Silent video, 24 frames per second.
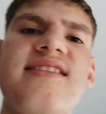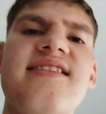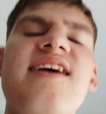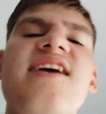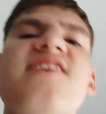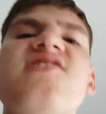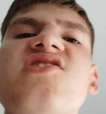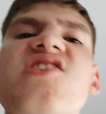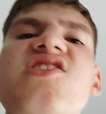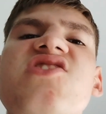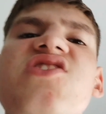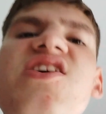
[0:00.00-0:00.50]

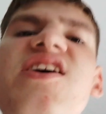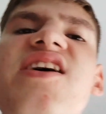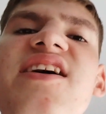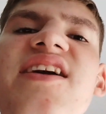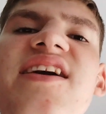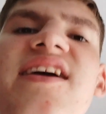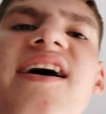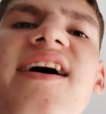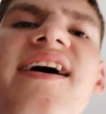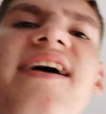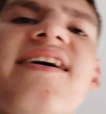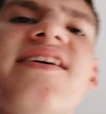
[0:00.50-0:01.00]
This is
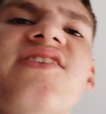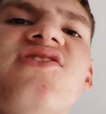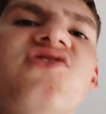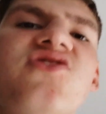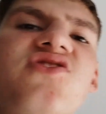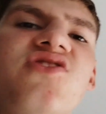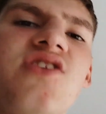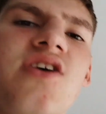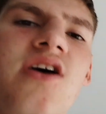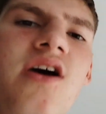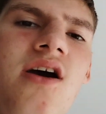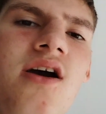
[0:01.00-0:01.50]
it,
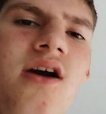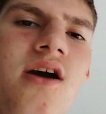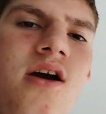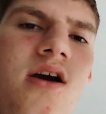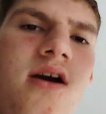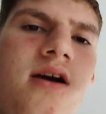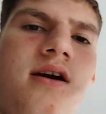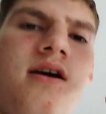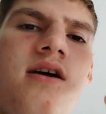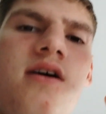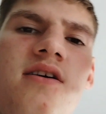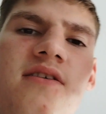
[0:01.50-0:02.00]
guys.
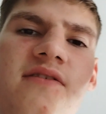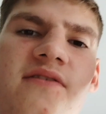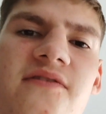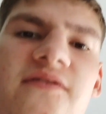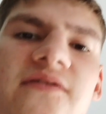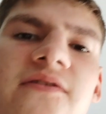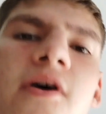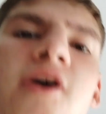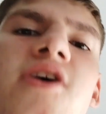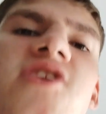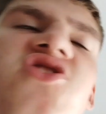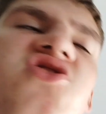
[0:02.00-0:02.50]

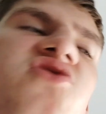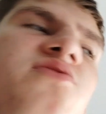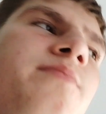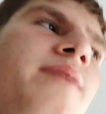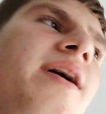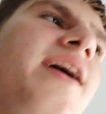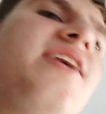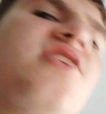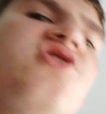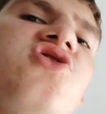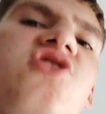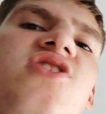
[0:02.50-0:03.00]
First
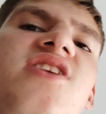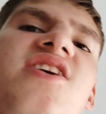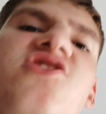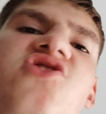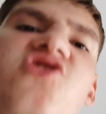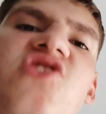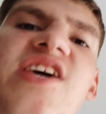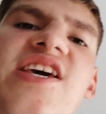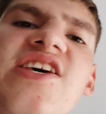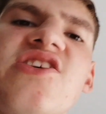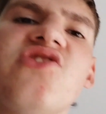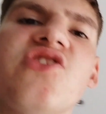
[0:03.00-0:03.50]
match of the
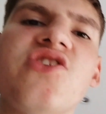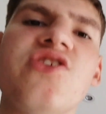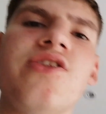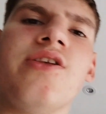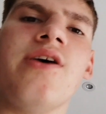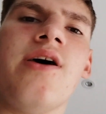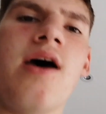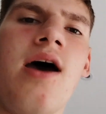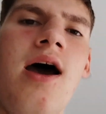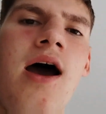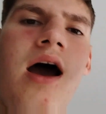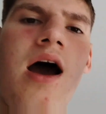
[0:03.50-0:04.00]

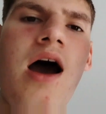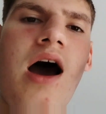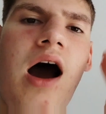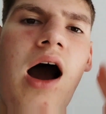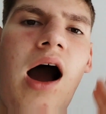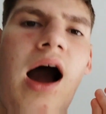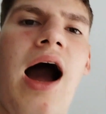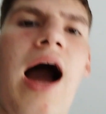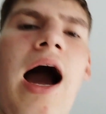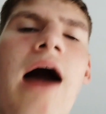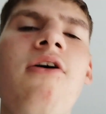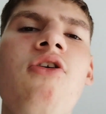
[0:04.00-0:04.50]
season.
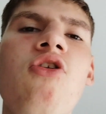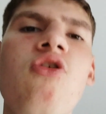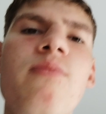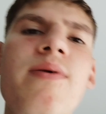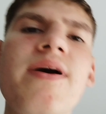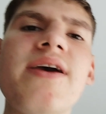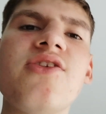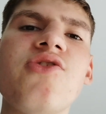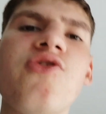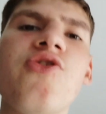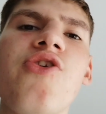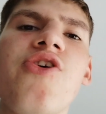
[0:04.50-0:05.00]
I will
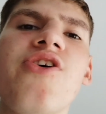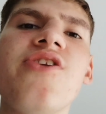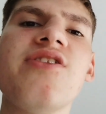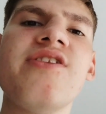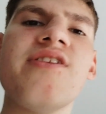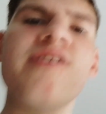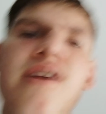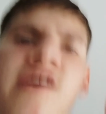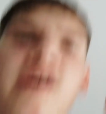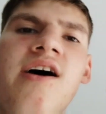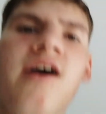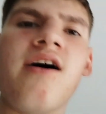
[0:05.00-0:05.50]
be
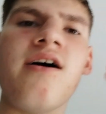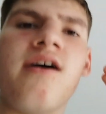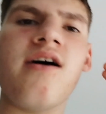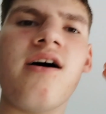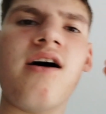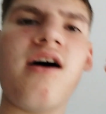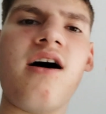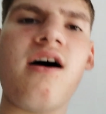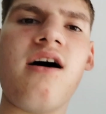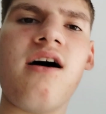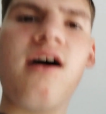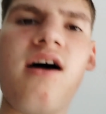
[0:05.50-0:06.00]
doing
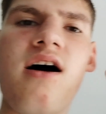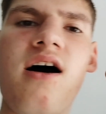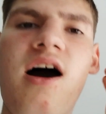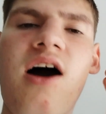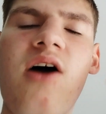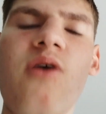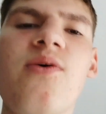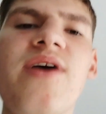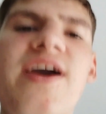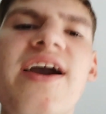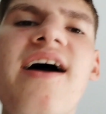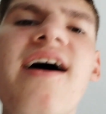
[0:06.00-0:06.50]

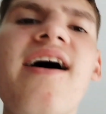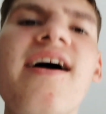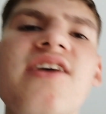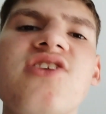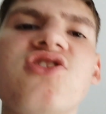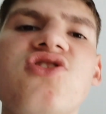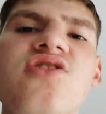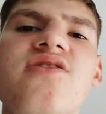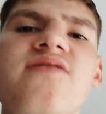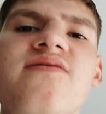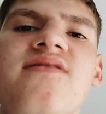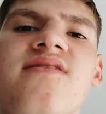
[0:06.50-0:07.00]
a
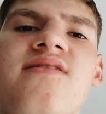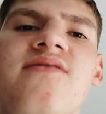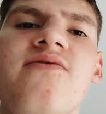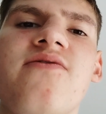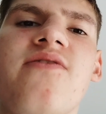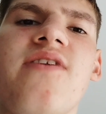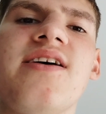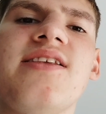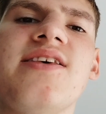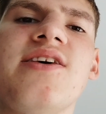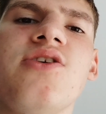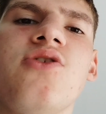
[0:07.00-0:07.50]
reaction
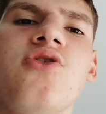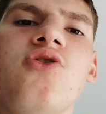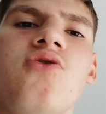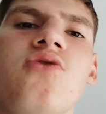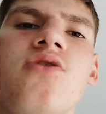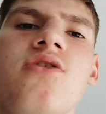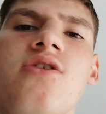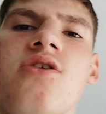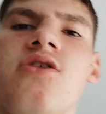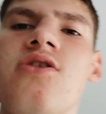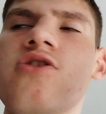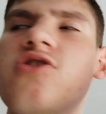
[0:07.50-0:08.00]

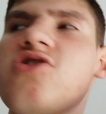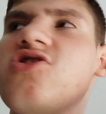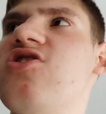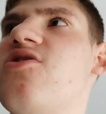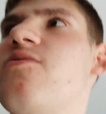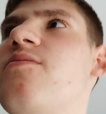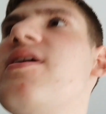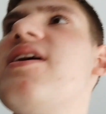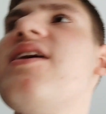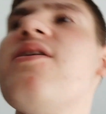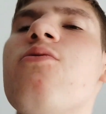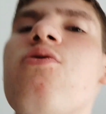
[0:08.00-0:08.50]
video
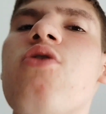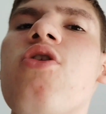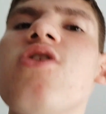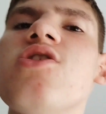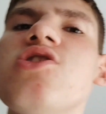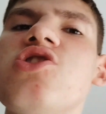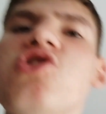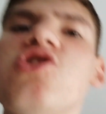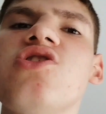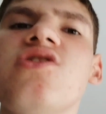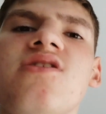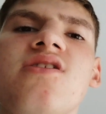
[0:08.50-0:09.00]
to me
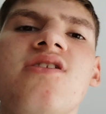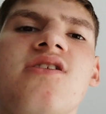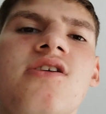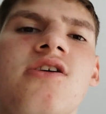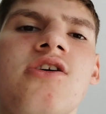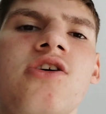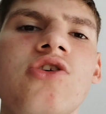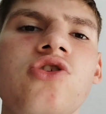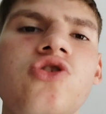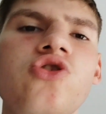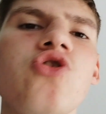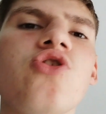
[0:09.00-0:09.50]
watching
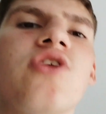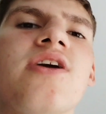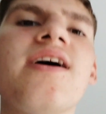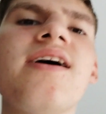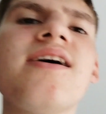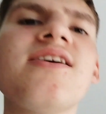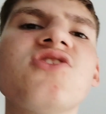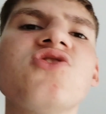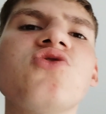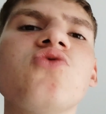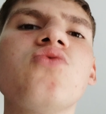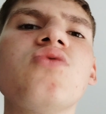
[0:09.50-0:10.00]

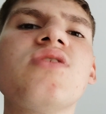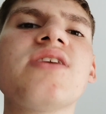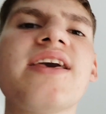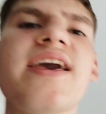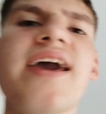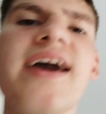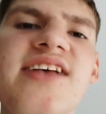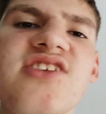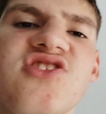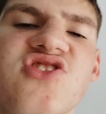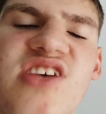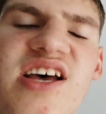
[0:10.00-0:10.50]
Newcastle
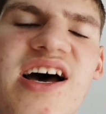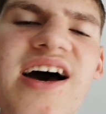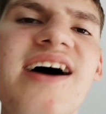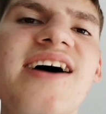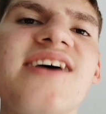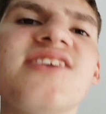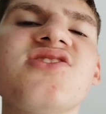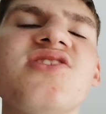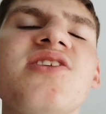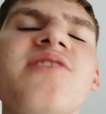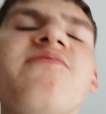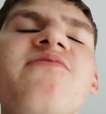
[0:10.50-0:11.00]
against
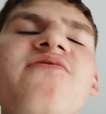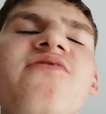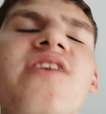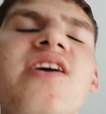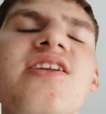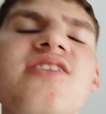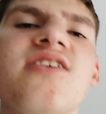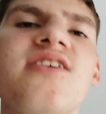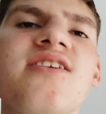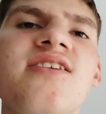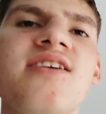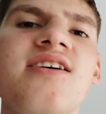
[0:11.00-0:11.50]
Aston
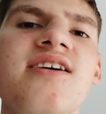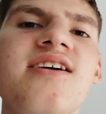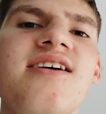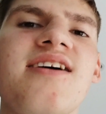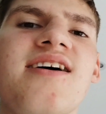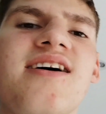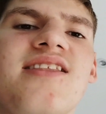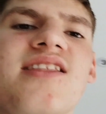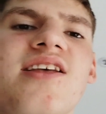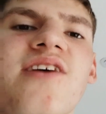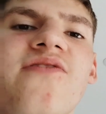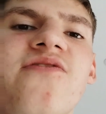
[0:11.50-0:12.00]
Villa
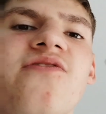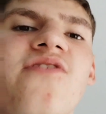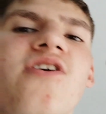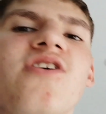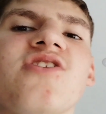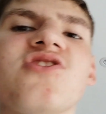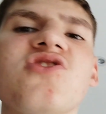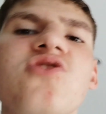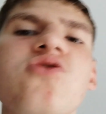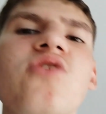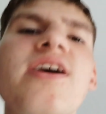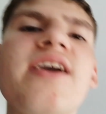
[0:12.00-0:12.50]
in the
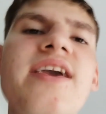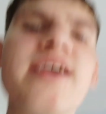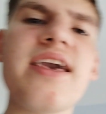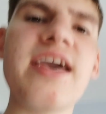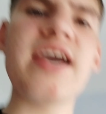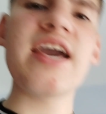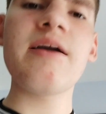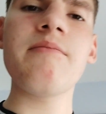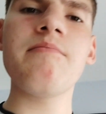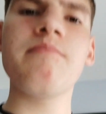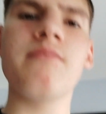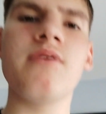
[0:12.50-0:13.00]
first league
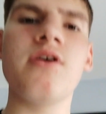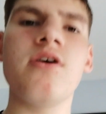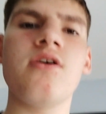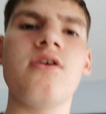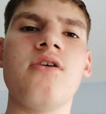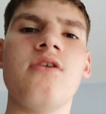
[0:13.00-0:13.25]
game